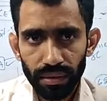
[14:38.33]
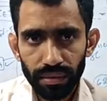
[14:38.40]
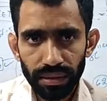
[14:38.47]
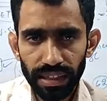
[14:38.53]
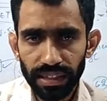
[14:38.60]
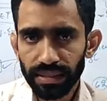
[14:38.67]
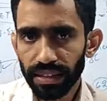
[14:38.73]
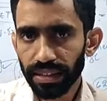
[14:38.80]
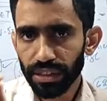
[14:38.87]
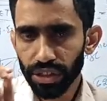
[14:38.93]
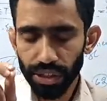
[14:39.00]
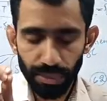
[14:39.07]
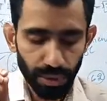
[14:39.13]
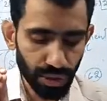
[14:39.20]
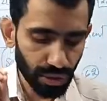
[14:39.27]
that is the
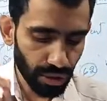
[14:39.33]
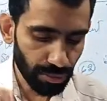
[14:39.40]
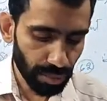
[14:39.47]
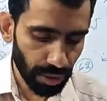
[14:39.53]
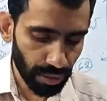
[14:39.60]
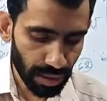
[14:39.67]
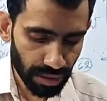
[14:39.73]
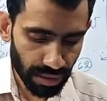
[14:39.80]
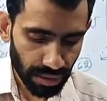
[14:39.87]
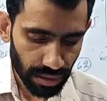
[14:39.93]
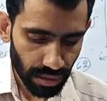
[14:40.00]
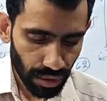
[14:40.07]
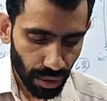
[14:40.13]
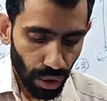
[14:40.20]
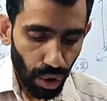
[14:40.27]
distribution of powers,
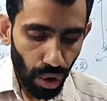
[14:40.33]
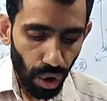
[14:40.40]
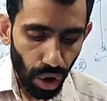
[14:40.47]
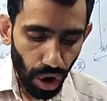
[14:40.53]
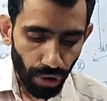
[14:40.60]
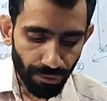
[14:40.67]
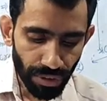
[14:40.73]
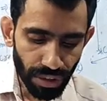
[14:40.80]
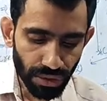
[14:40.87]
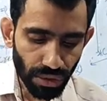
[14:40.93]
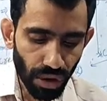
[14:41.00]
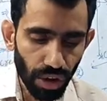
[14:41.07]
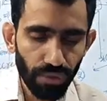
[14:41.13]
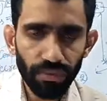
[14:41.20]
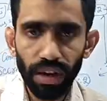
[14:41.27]
office
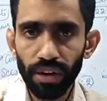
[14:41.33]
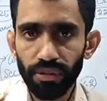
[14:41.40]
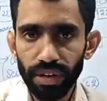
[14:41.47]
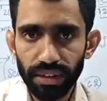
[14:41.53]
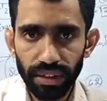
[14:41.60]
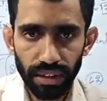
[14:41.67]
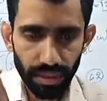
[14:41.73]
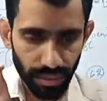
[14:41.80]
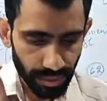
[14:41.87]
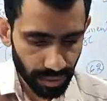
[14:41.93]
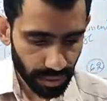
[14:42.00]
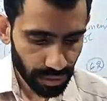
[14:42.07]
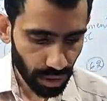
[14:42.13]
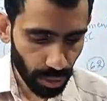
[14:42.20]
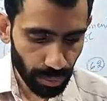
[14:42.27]
of governor.
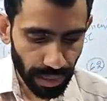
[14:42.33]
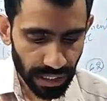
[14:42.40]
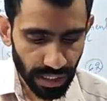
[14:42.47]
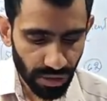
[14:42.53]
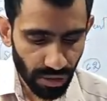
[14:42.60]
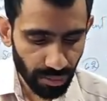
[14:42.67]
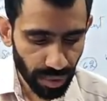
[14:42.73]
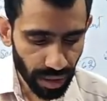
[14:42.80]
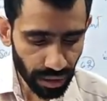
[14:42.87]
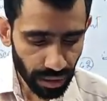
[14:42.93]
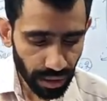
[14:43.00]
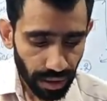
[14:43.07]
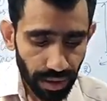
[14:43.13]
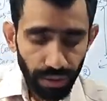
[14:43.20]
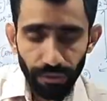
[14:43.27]
Now please
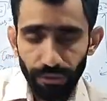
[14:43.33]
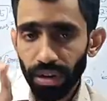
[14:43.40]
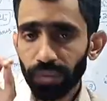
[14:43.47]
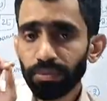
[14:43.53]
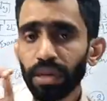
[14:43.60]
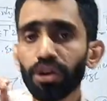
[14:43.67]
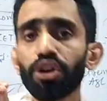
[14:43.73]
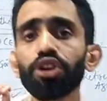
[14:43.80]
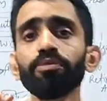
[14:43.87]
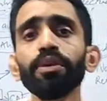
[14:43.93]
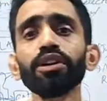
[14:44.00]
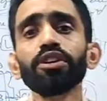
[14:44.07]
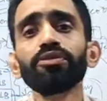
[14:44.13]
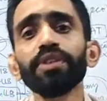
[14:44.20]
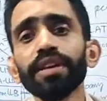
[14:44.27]
remember, from the Government
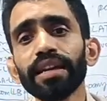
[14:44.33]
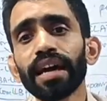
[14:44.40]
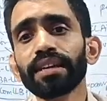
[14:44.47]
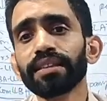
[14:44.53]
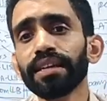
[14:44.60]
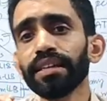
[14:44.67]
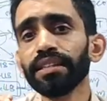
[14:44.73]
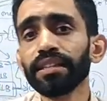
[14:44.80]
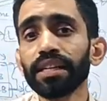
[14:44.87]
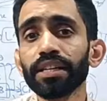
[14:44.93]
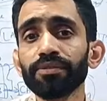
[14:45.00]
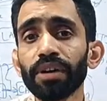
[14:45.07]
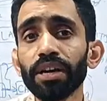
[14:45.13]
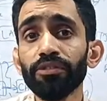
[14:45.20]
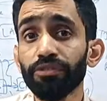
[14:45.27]
of India Act
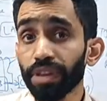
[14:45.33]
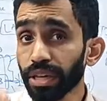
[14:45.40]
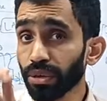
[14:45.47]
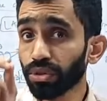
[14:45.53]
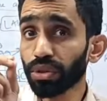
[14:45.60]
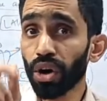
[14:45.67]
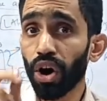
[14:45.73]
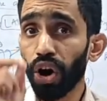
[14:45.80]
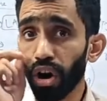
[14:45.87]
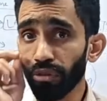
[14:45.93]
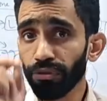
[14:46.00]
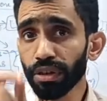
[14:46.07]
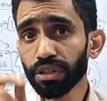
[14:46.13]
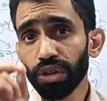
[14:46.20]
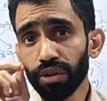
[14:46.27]
1935, we took the
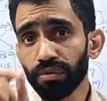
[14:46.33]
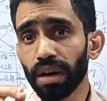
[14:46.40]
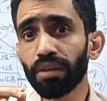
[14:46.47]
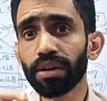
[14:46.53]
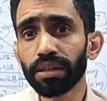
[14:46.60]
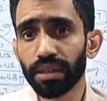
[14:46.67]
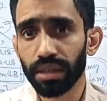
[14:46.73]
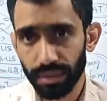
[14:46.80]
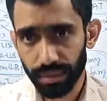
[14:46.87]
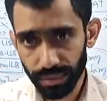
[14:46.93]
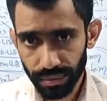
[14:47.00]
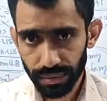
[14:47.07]
office of governor.